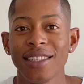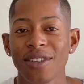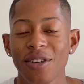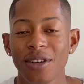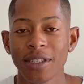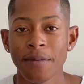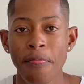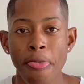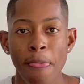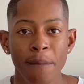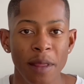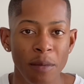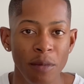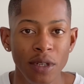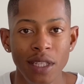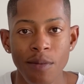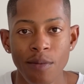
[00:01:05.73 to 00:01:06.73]
because the
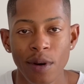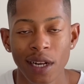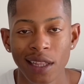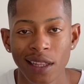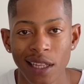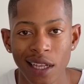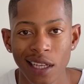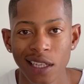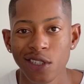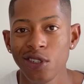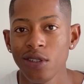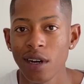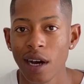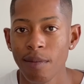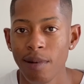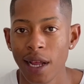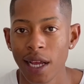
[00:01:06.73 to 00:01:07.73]
most important thing is to
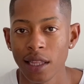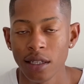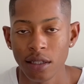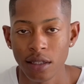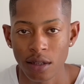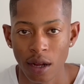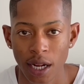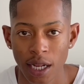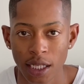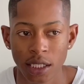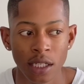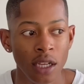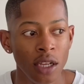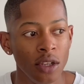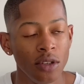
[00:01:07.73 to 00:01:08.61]
apply this knowledge.